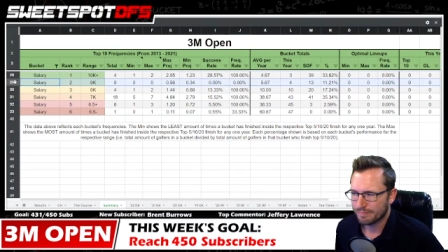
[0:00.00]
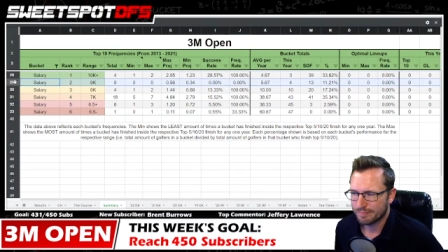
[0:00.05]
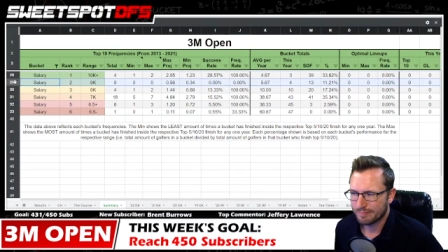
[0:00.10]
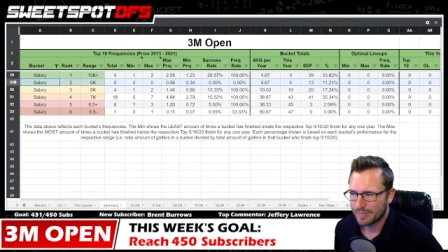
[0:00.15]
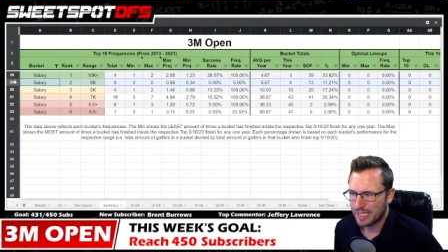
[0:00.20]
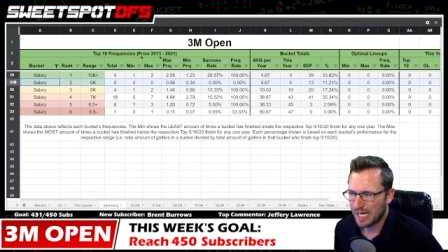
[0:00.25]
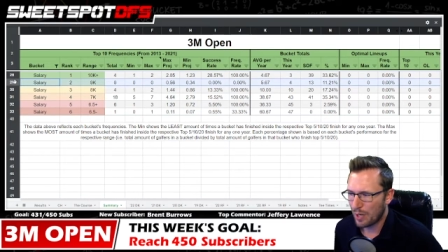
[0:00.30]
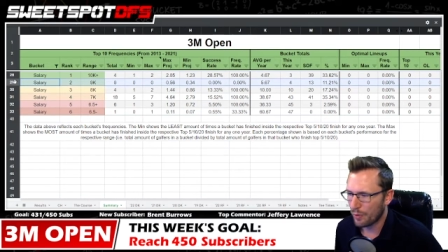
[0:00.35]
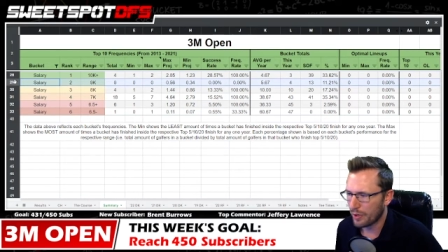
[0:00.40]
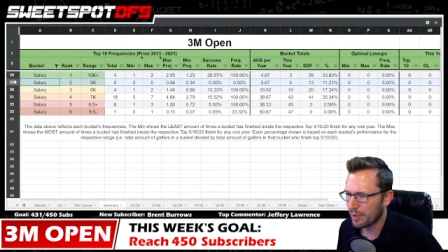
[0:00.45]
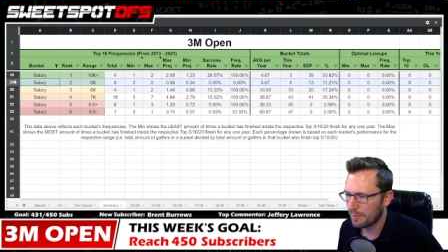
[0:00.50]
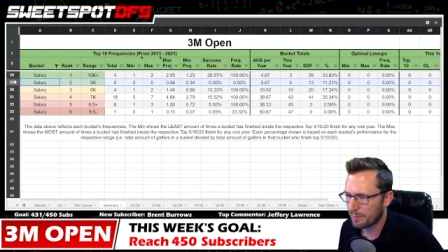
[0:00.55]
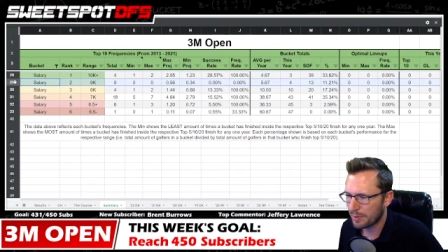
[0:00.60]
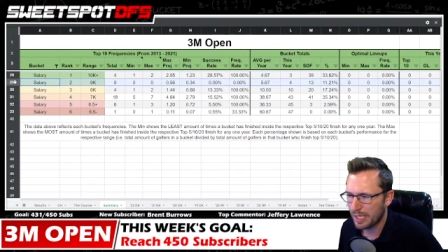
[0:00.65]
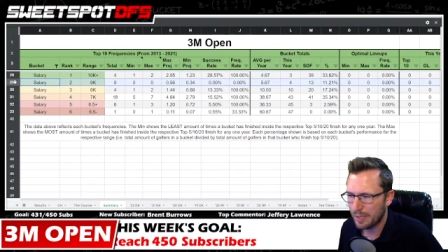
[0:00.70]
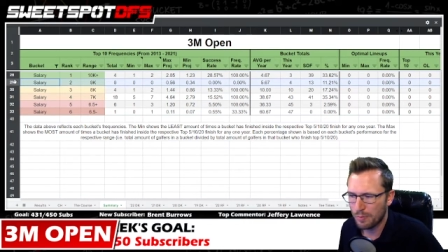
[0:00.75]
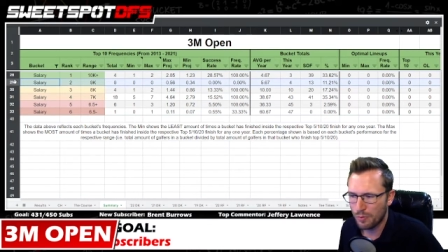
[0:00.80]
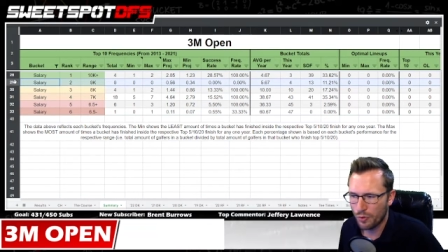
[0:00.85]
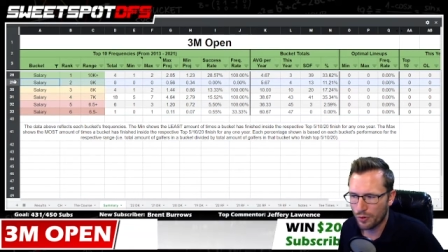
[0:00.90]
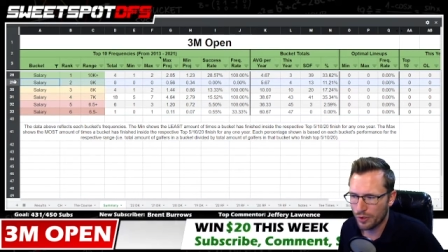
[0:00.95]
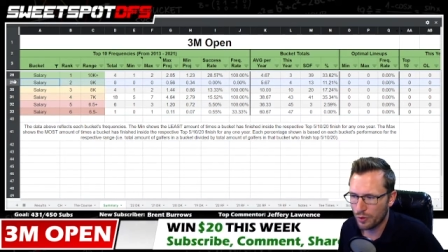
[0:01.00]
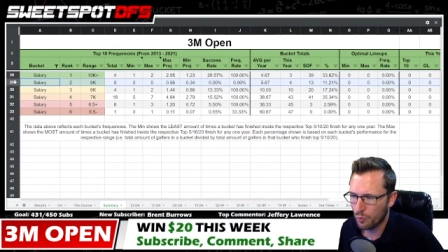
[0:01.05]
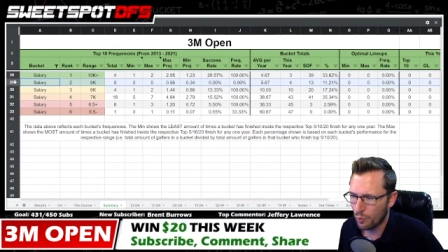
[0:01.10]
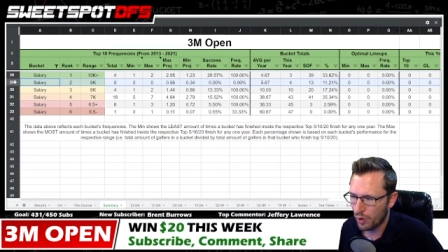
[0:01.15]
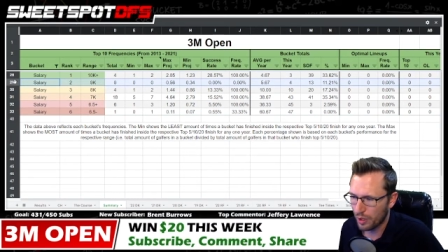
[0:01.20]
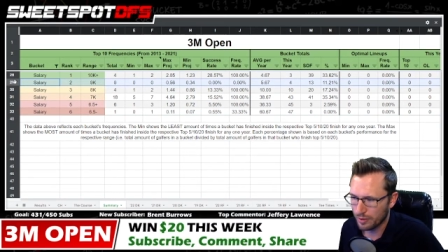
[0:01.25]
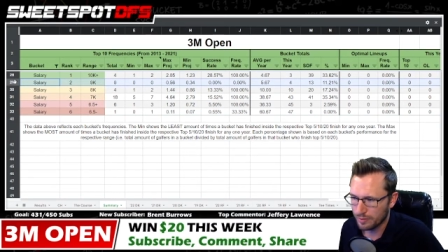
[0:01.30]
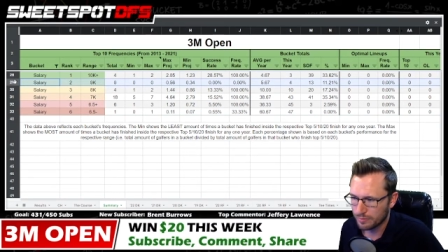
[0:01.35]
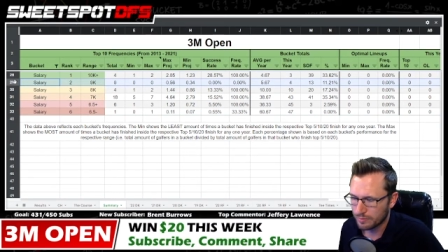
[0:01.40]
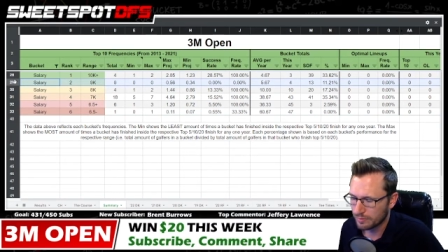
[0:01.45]
I wouldn't play more than
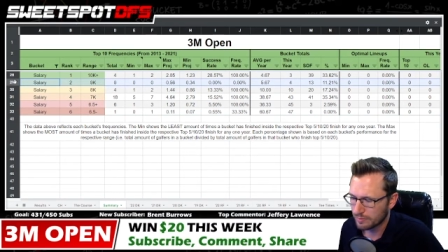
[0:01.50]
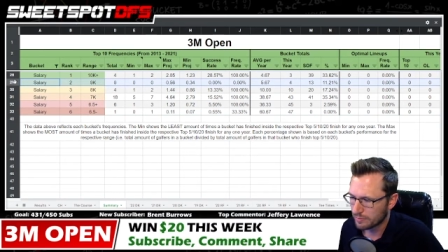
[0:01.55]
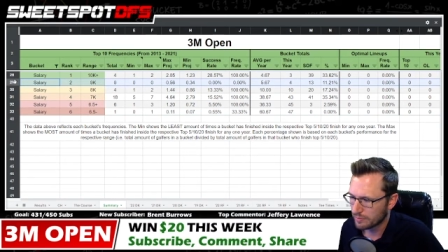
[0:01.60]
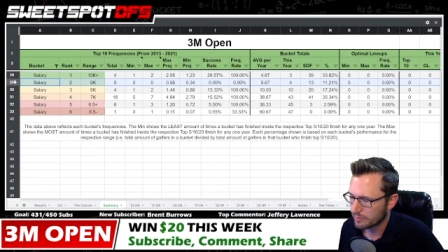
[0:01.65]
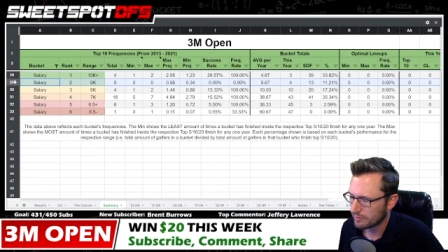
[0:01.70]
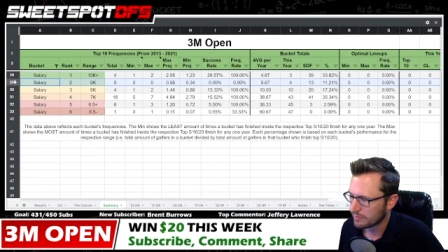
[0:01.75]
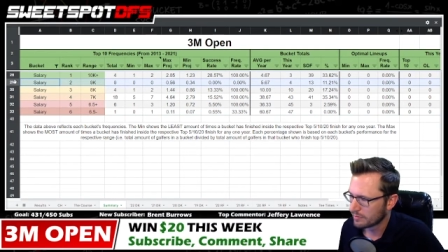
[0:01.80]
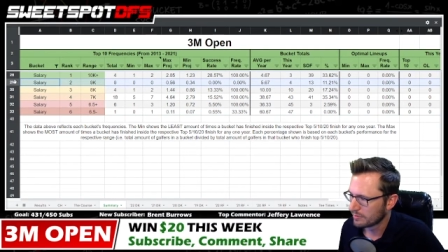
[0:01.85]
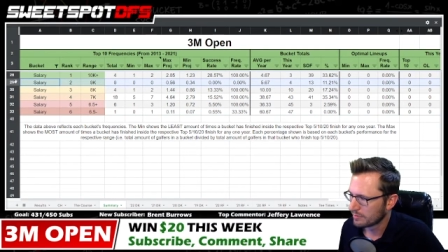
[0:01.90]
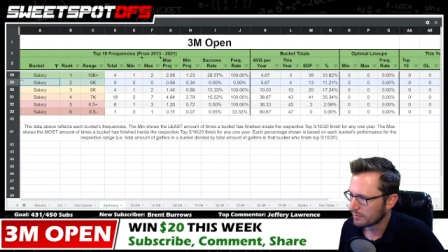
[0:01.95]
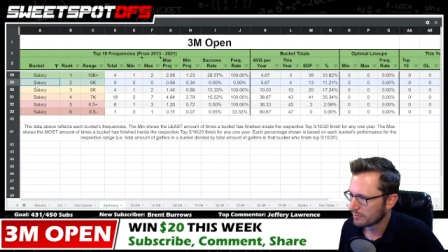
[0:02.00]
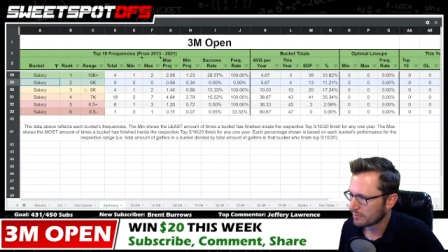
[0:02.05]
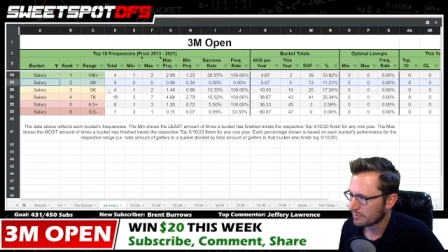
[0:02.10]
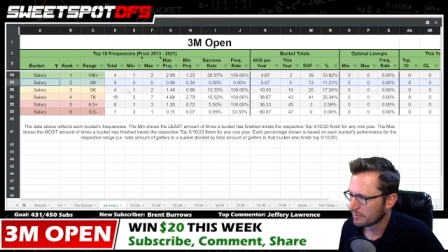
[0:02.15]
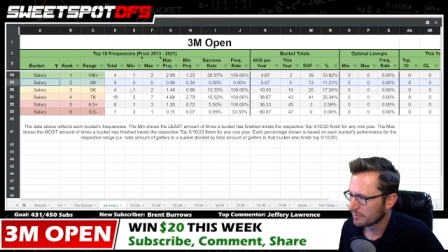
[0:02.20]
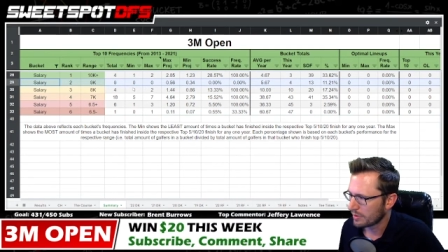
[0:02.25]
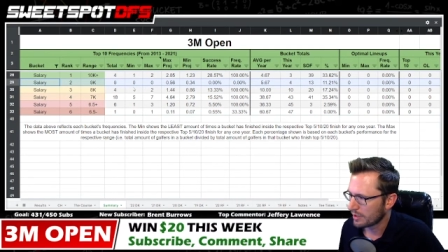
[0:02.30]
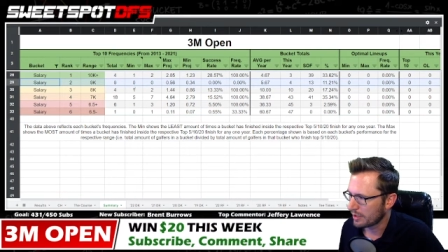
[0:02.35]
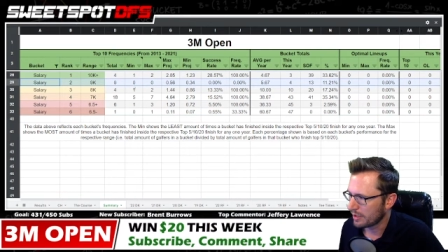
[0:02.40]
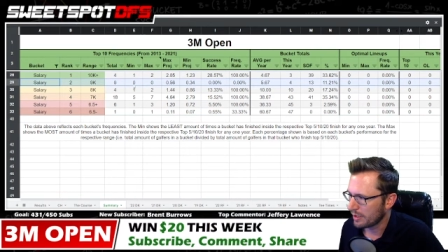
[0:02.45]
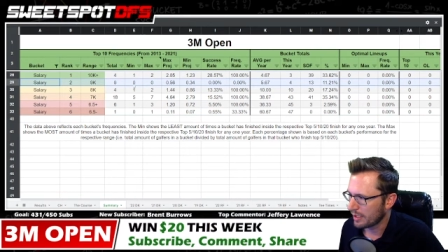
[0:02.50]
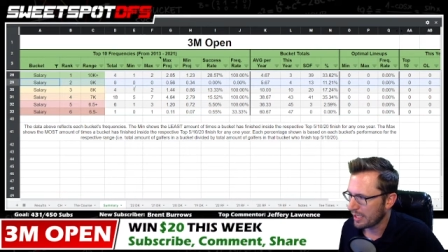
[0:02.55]
one. Uh,